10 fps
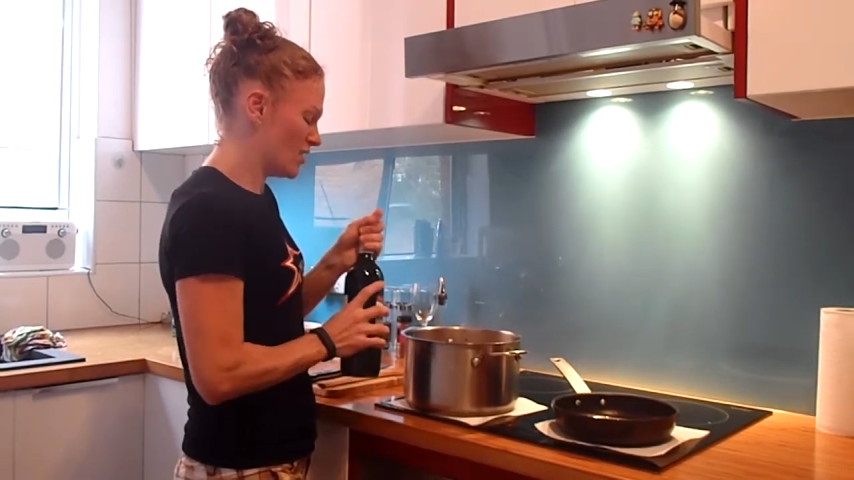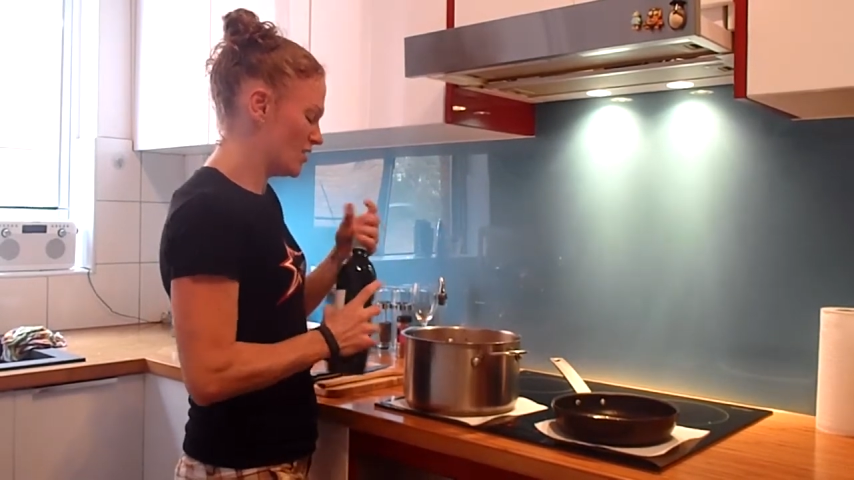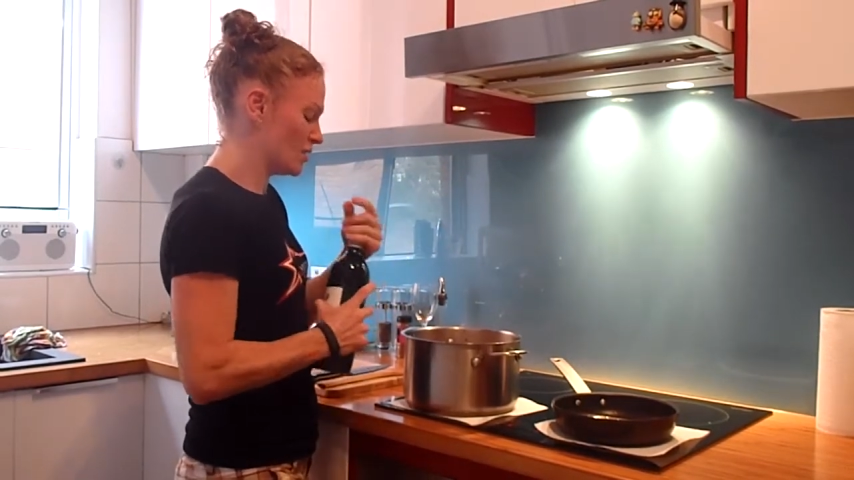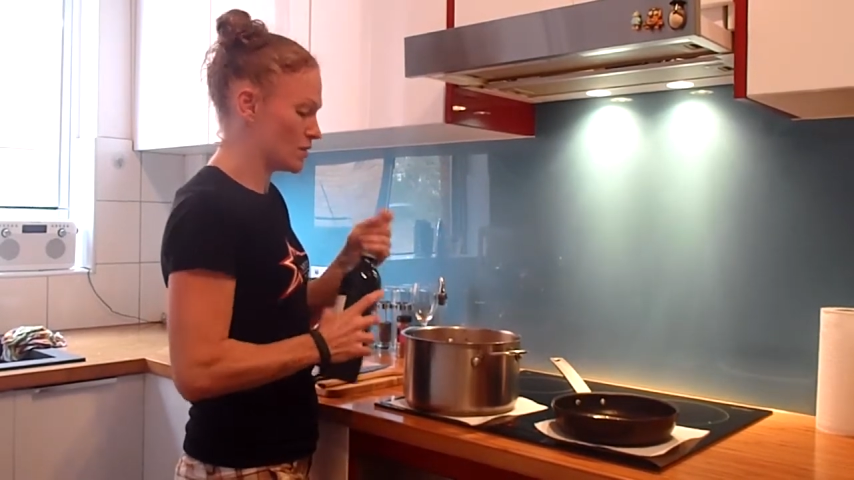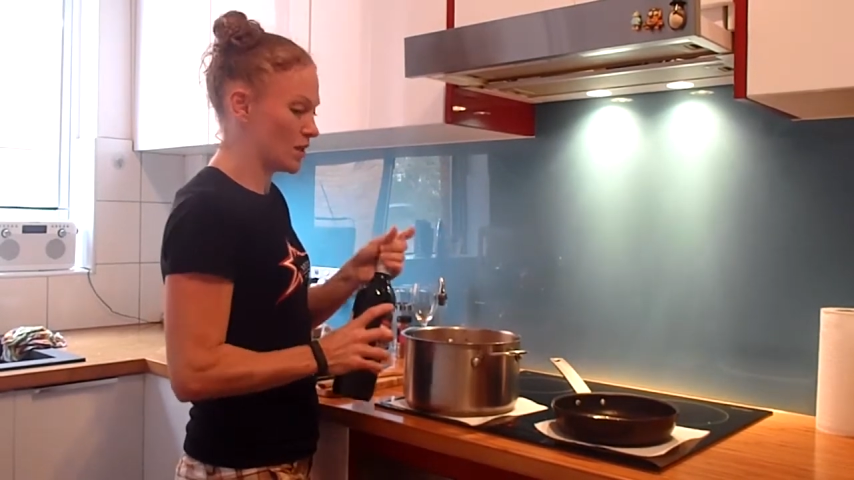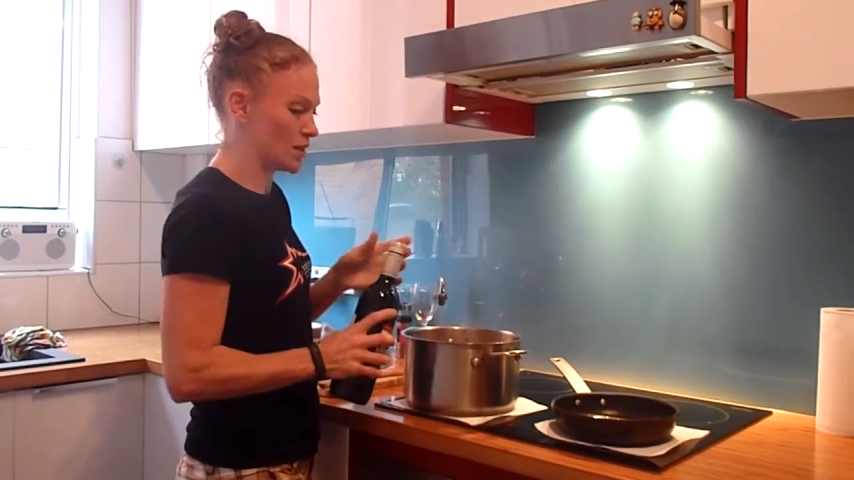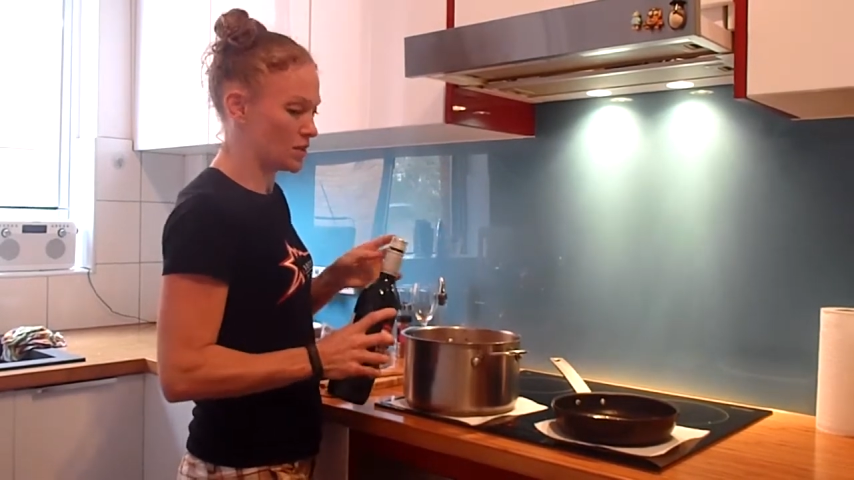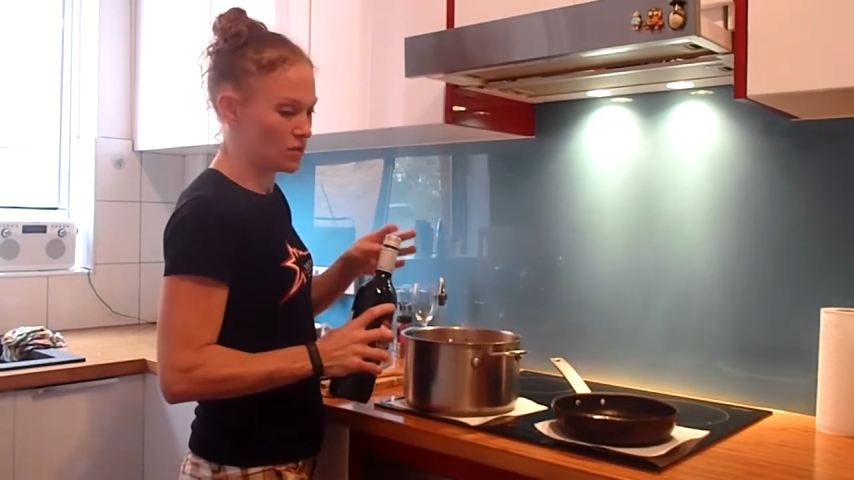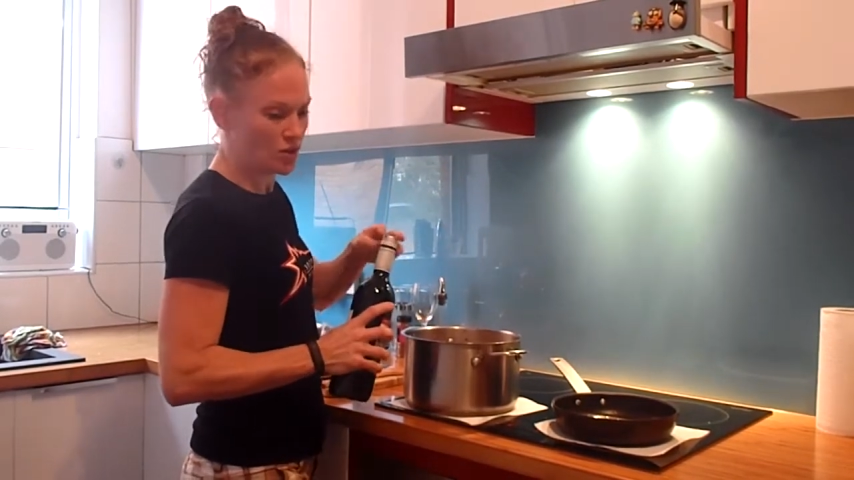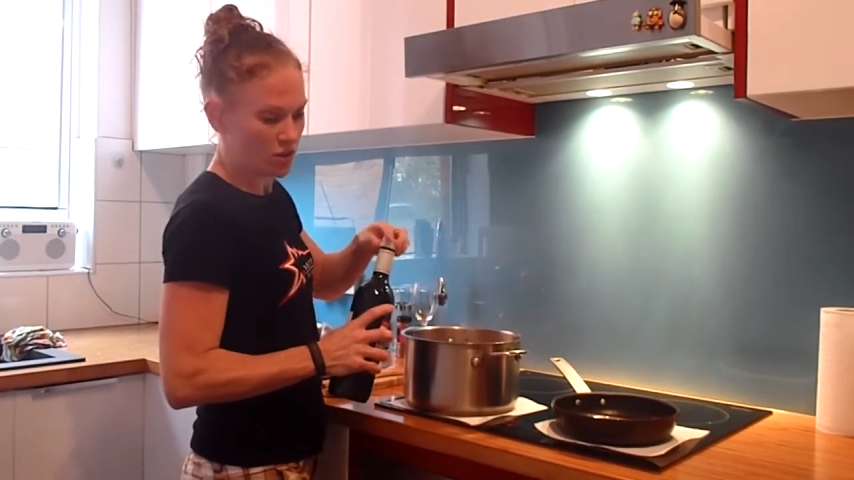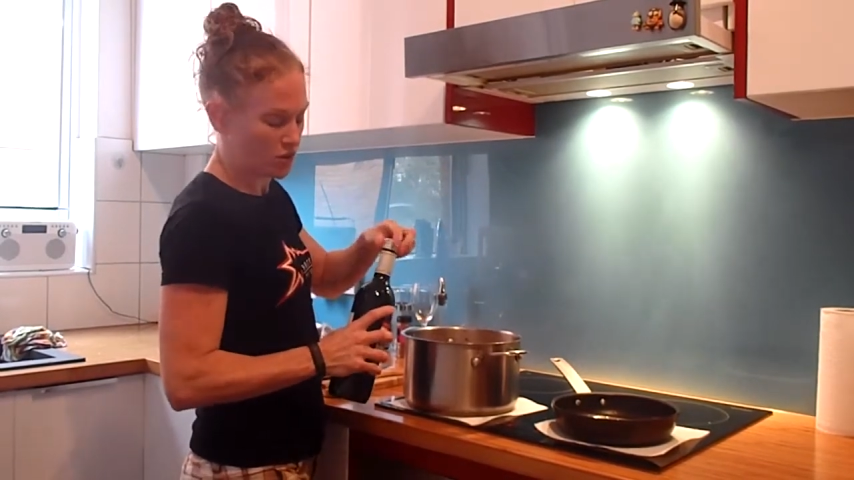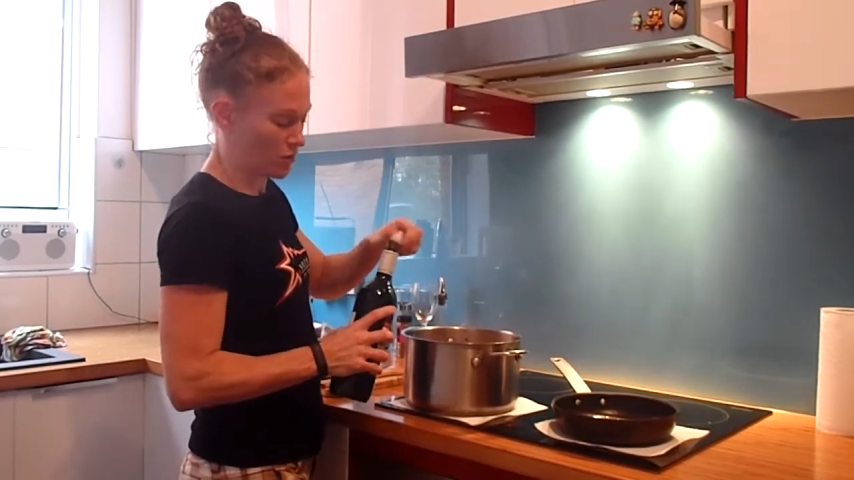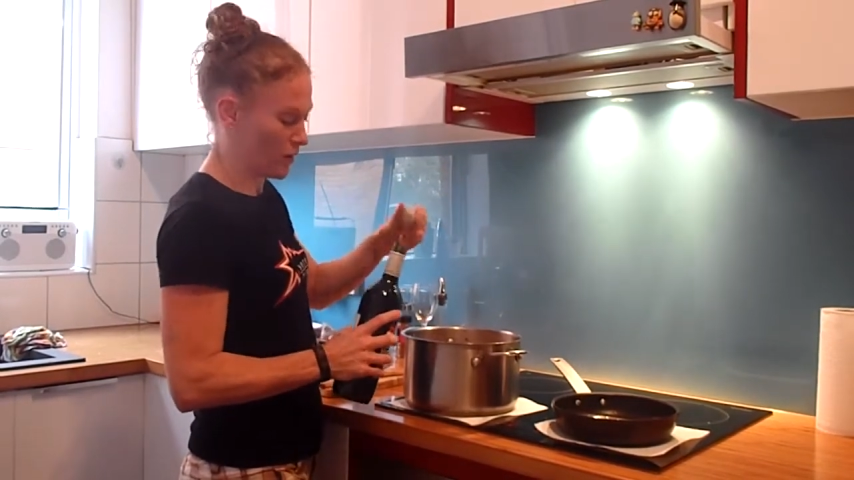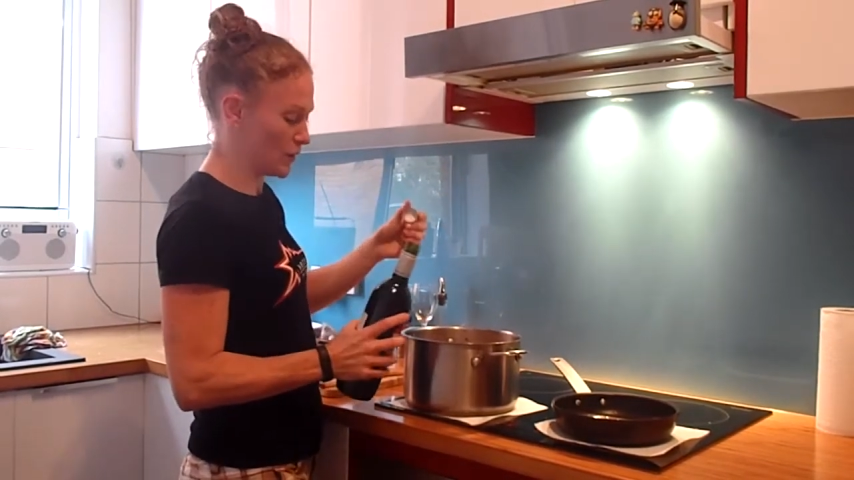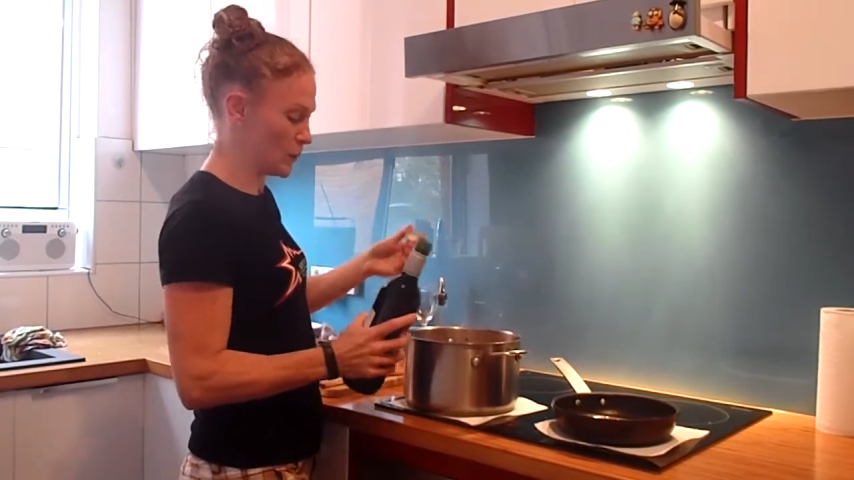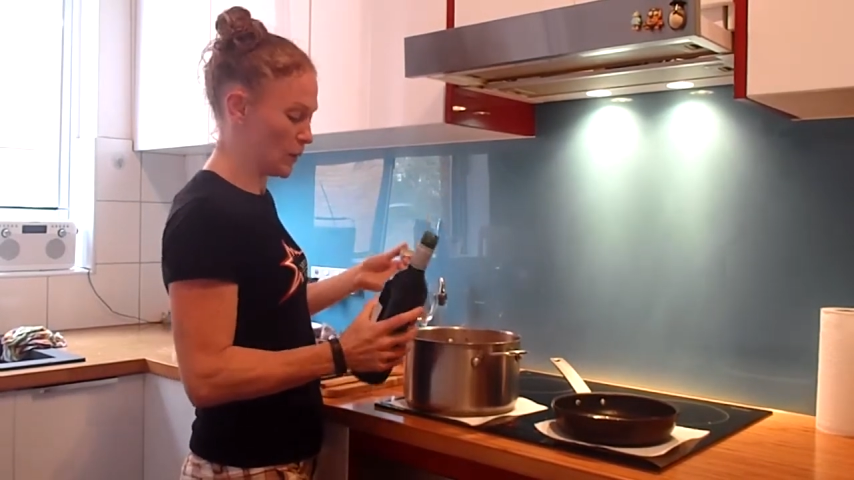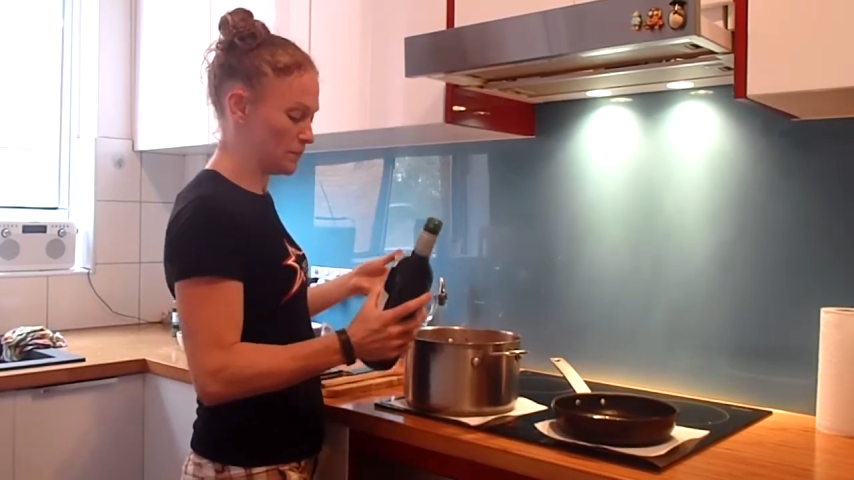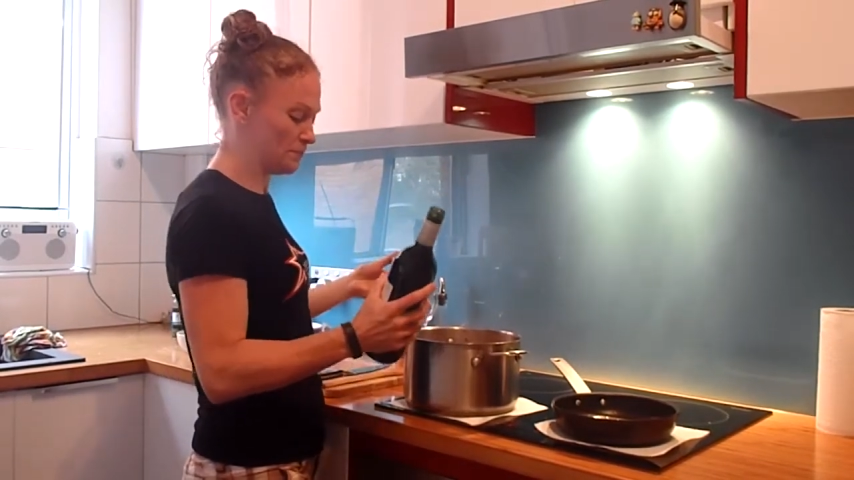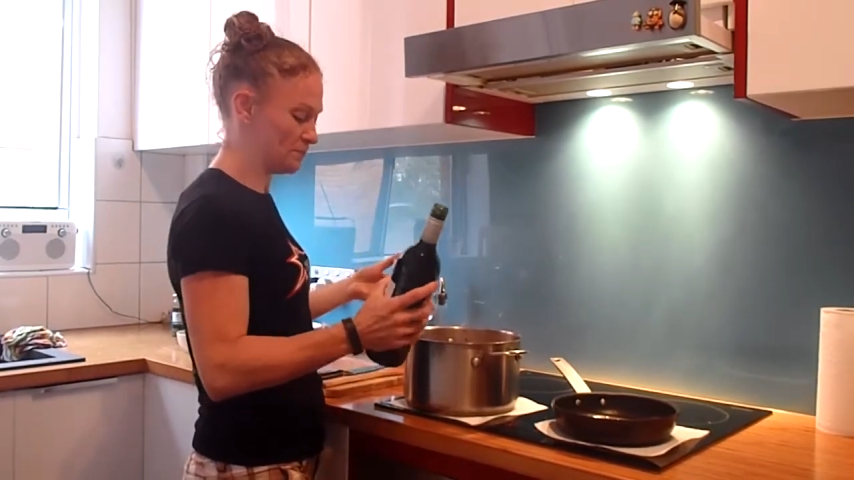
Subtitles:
Not as nice as using a Shiraz, but